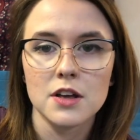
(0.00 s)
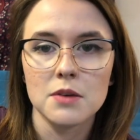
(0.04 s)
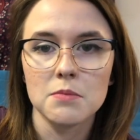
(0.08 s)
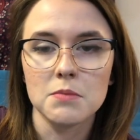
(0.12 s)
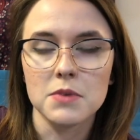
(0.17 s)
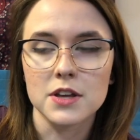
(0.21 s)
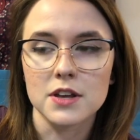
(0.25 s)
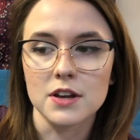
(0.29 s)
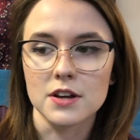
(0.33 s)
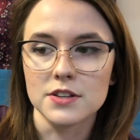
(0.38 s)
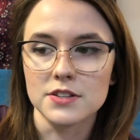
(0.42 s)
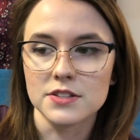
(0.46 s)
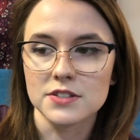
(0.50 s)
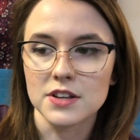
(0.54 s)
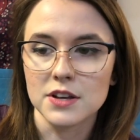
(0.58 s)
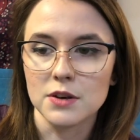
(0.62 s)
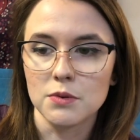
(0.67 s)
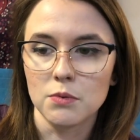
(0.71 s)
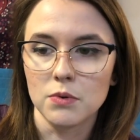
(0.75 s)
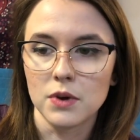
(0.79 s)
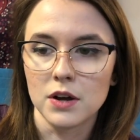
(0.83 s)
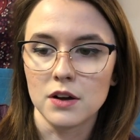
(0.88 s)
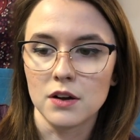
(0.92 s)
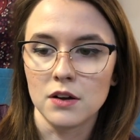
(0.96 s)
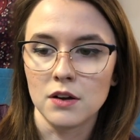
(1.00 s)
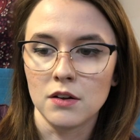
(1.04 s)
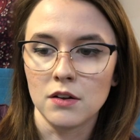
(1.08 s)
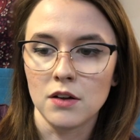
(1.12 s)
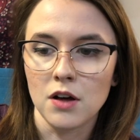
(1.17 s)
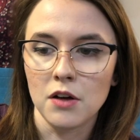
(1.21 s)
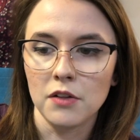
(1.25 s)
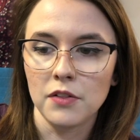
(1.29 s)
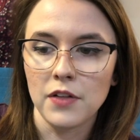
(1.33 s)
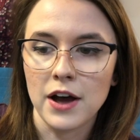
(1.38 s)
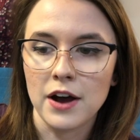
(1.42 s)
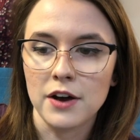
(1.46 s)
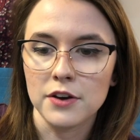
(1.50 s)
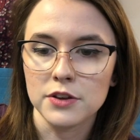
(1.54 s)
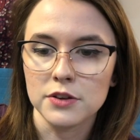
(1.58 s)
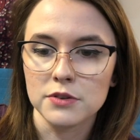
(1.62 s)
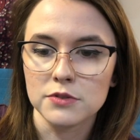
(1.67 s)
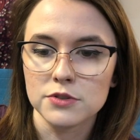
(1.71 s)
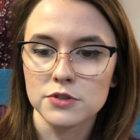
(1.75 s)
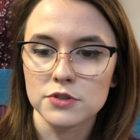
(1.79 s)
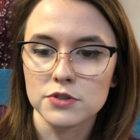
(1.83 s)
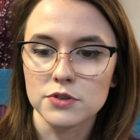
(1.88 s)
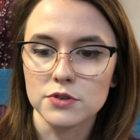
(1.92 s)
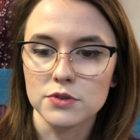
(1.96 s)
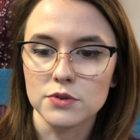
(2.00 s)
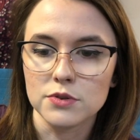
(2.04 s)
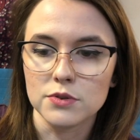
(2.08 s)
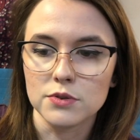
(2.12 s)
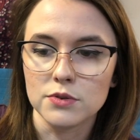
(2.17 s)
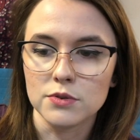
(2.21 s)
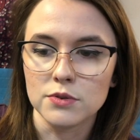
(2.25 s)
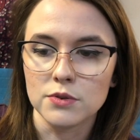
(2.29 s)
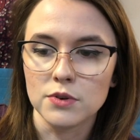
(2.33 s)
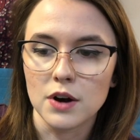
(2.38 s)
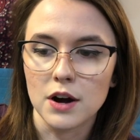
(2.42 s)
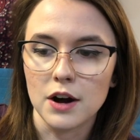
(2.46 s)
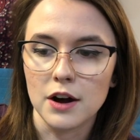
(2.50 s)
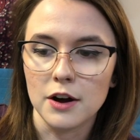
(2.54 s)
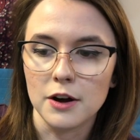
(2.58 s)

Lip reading: because it will allow you to